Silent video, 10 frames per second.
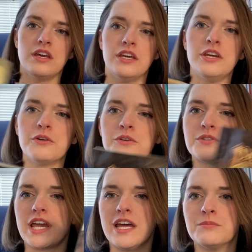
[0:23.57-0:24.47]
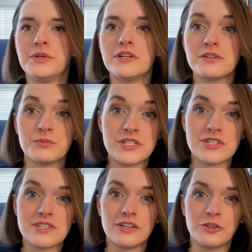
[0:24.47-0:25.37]
Hero's Handbook, which
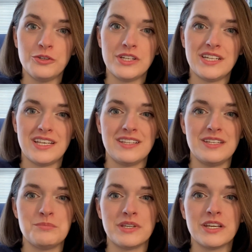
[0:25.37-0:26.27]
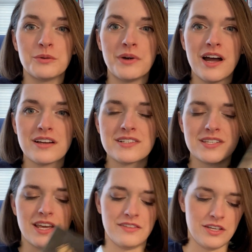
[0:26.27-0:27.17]
is included in the beginner box,
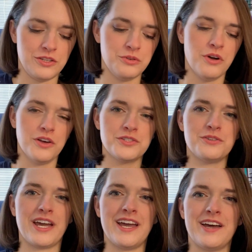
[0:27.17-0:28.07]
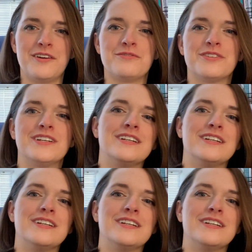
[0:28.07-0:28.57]
and then you also have